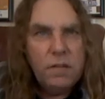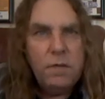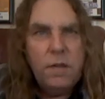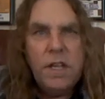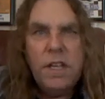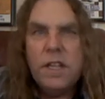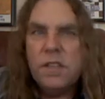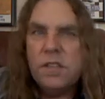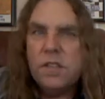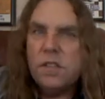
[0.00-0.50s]

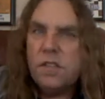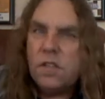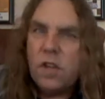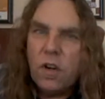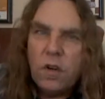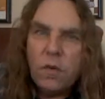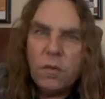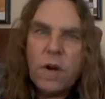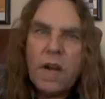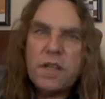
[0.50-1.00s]
Venus
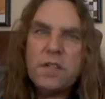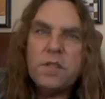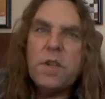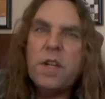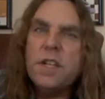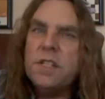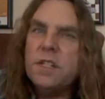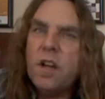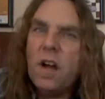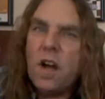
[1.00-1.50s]
turned
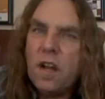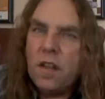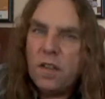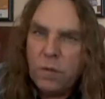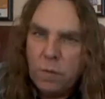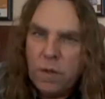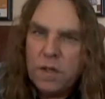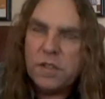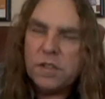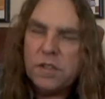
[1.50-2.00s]
retrograde on
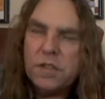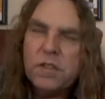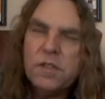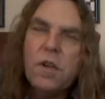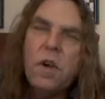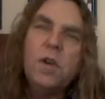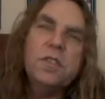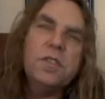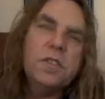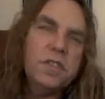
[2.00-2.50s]
the winter
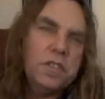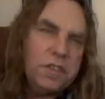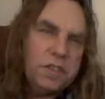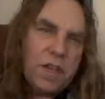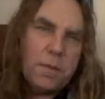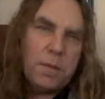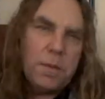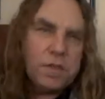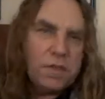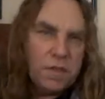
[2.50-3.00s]
solstice,
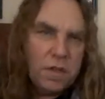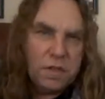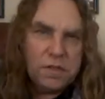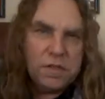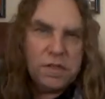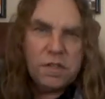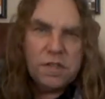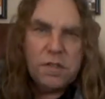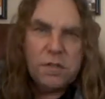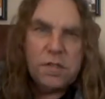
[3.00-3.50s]
summer
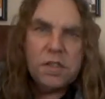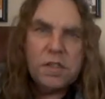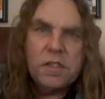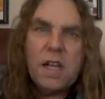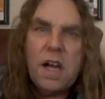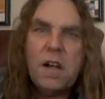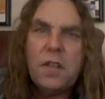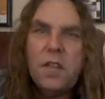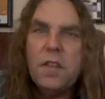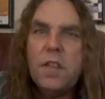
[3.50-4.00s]
solstice if you're
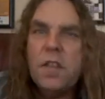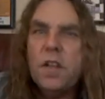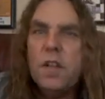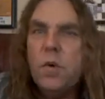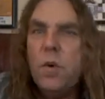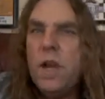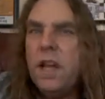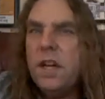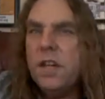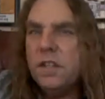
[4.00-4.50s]
south of the
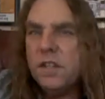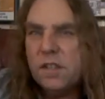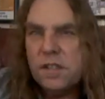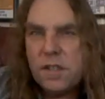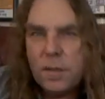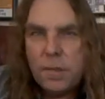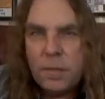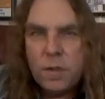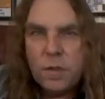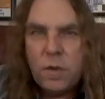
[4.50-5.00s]
equator,
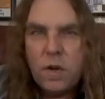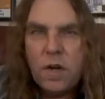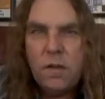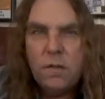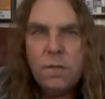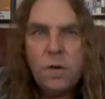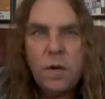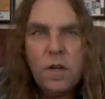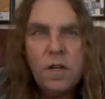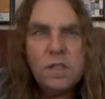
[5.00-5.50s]
December
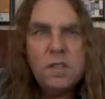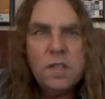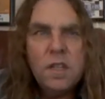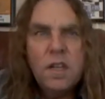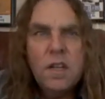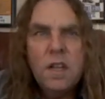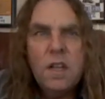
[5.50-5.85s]
21st,